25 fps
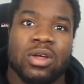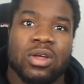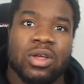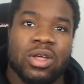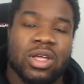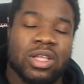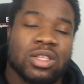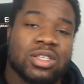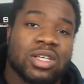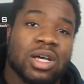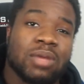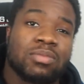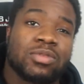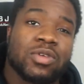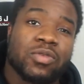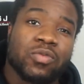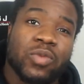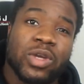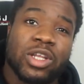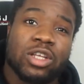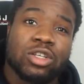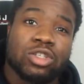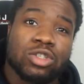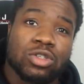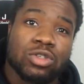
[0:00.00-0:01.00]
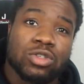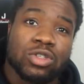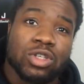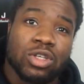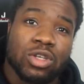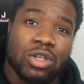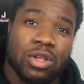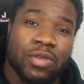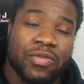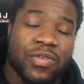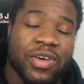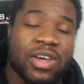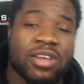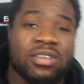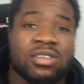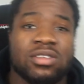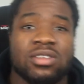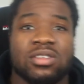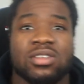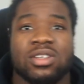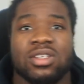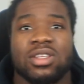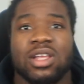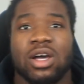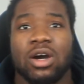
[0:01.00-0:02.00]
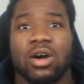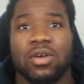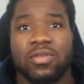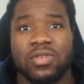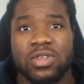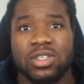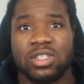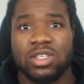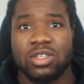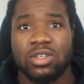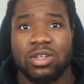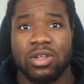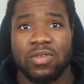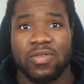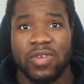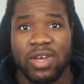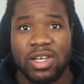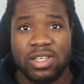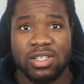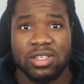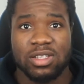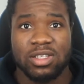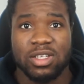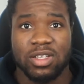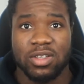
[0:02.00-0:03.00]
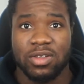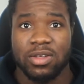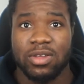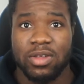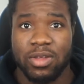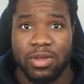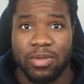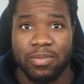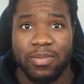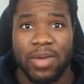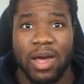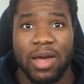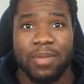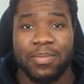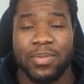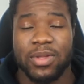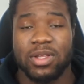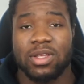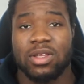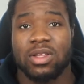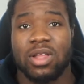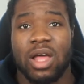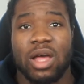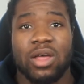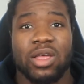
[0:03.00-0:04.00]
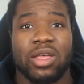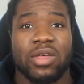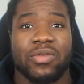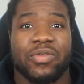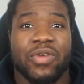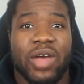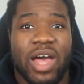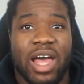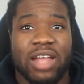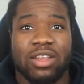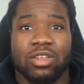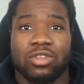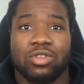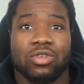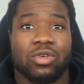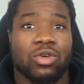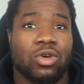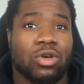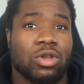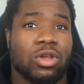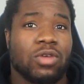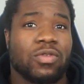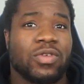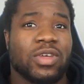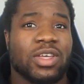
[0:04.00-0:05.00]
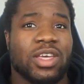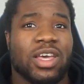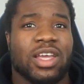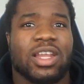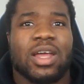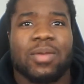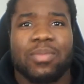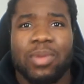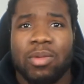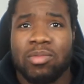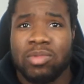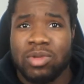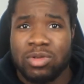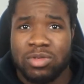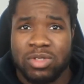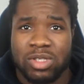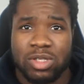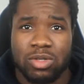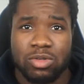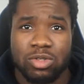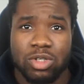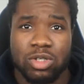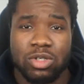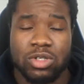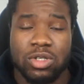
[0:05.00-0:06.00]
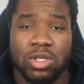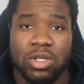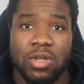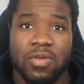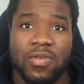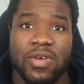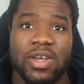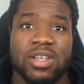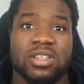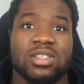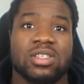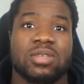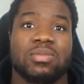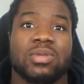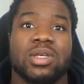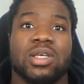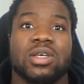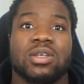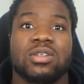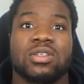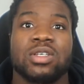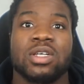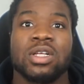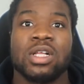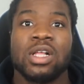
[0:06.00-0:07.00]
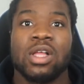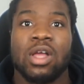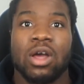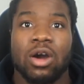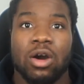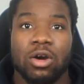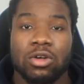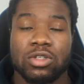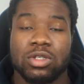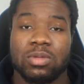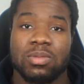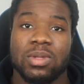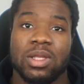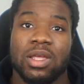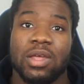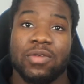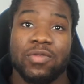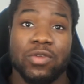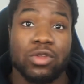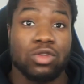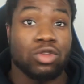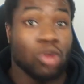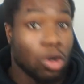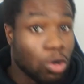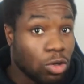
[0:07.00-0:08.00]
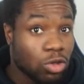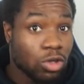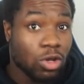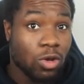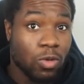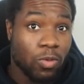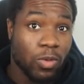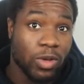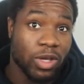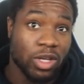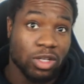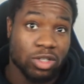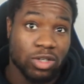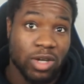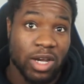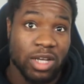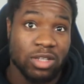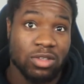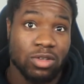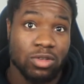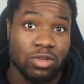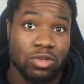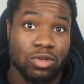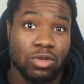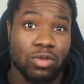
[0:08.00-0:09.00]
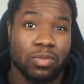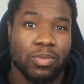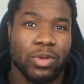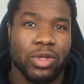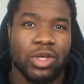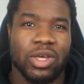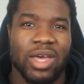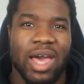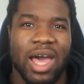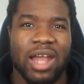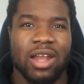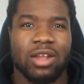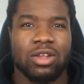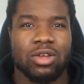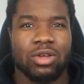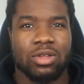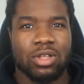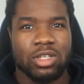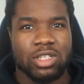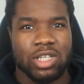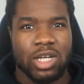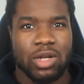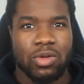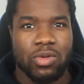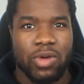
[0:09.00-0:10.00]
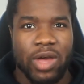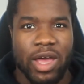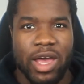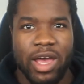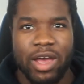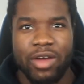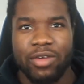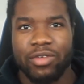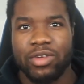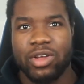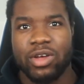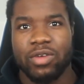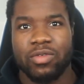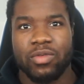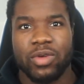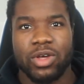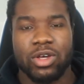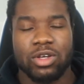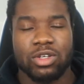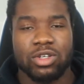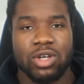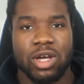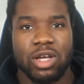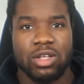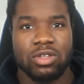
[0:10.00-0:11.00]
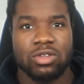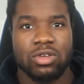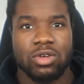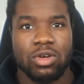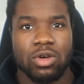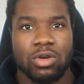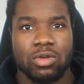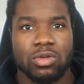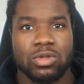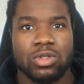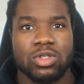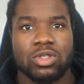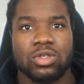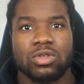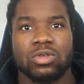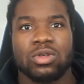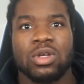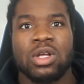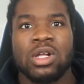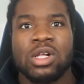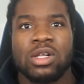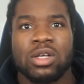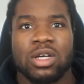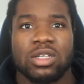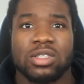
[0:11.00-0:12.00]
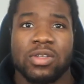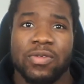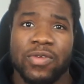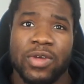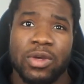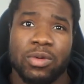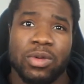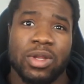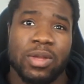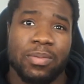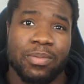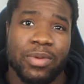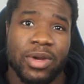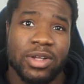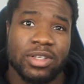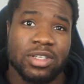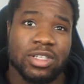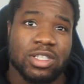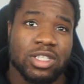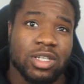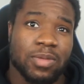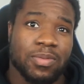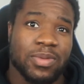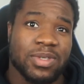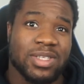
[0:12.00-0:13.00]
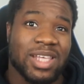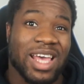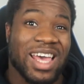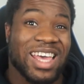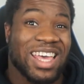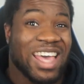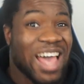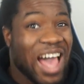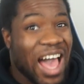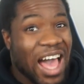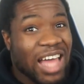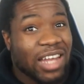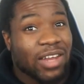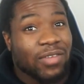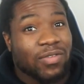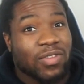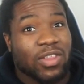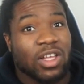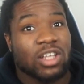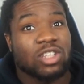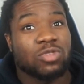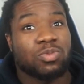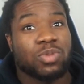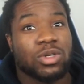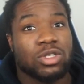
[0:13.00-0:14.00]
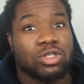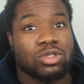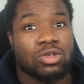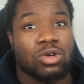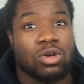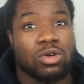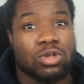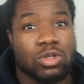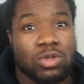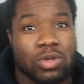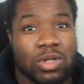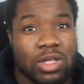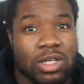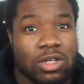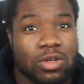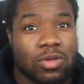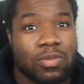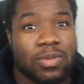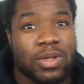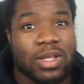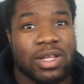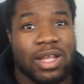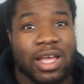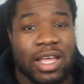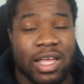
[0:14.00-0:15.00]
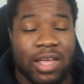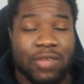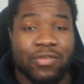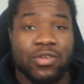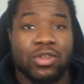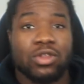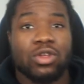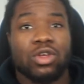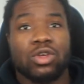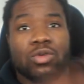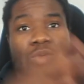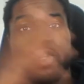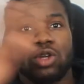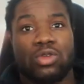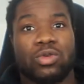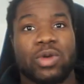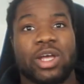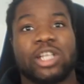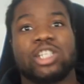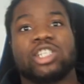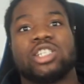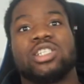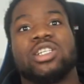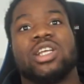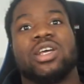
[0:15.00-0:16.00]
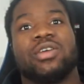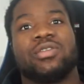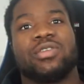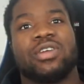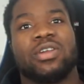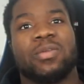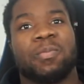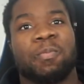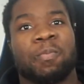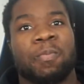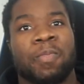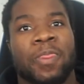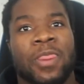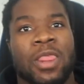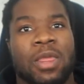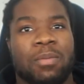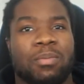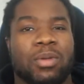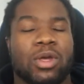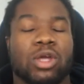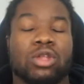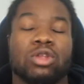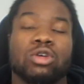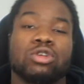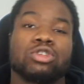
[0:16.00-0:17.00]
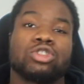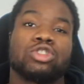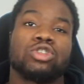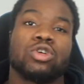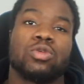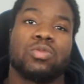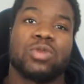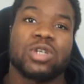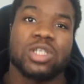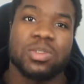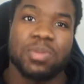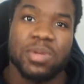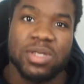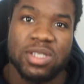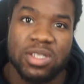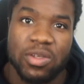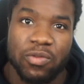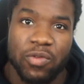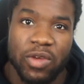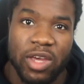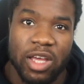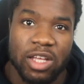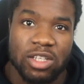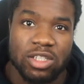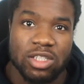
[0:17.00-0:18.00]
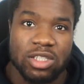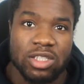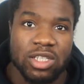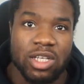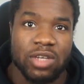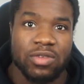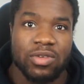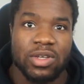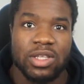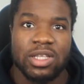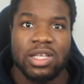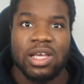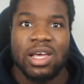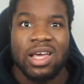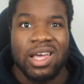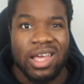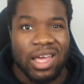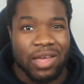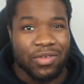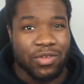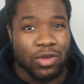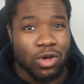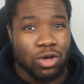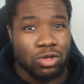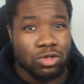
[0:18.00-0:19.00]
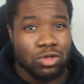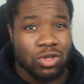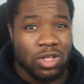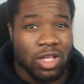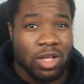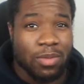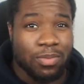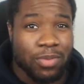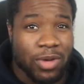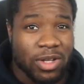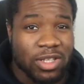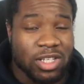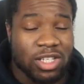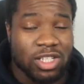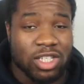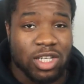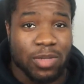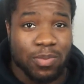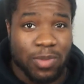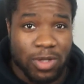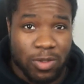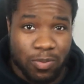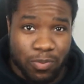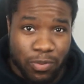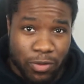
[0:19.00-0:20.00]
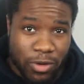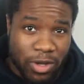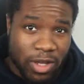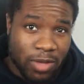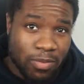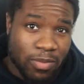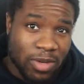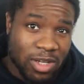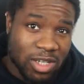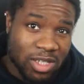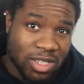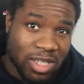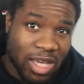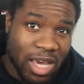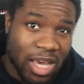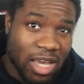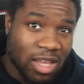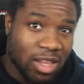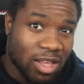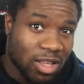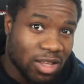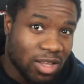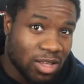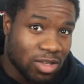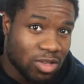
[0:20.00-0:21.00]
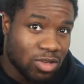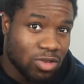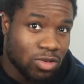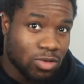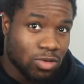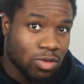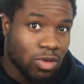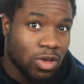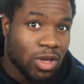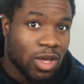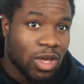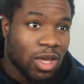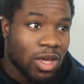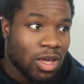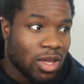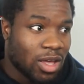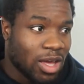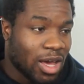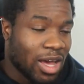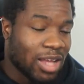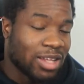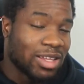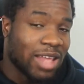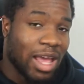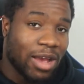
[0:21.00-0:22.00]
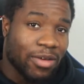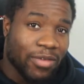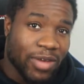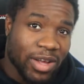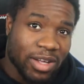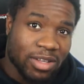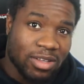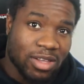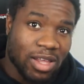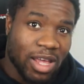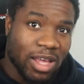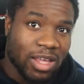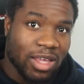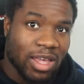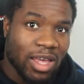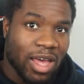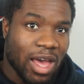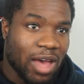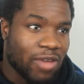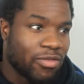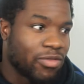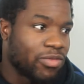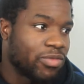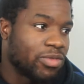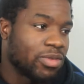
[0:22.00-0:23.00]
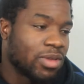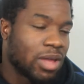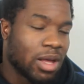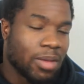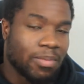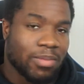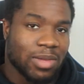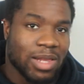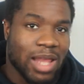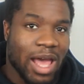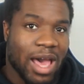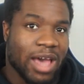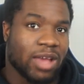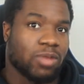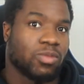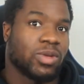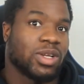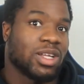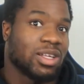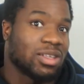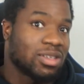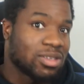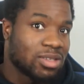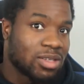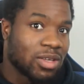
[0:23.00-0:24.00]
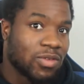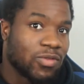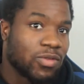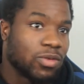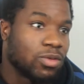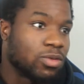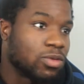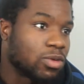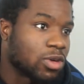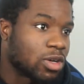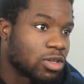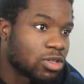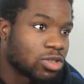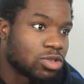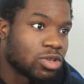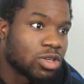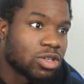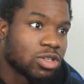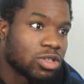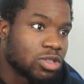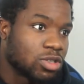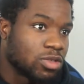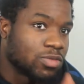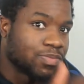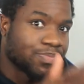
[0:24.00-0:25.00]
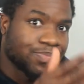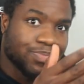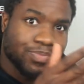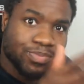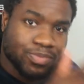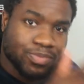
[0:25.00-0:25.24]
in terms of whether choosing university, now obviously university, in my opinion, if I had to do it all over again, I probably would still choose university, because ultimately, if you don't know what you're trying to do, but you kind of know the general area of where you're trying to go into, because the thing with apprenticeship is that it kind of does pigeonhole you a little bit. Like if you know you want to do engineering, but you're not sure what specific engineering, if you go do an apprenticeship, it's pretty much tailored into a direct like line, whether it's civil, construction,